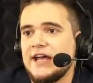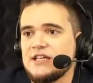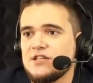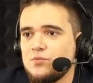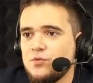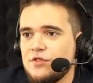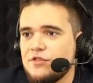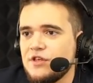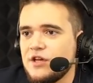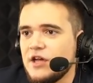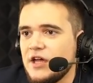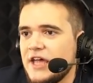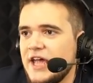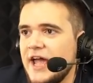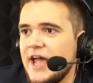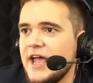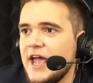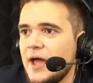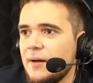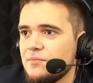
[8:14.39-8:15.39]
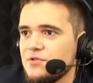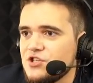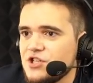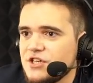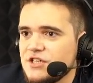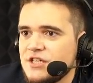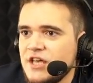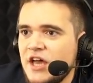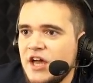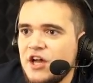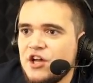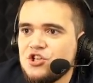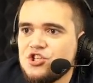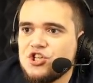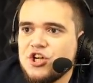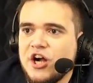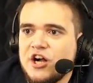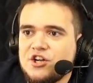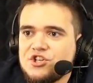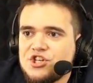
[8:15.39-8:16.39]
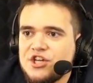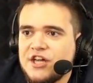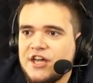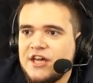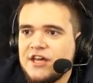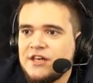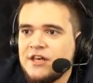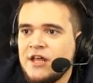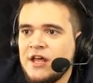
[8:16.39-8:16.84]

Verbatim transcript: with KM just charging in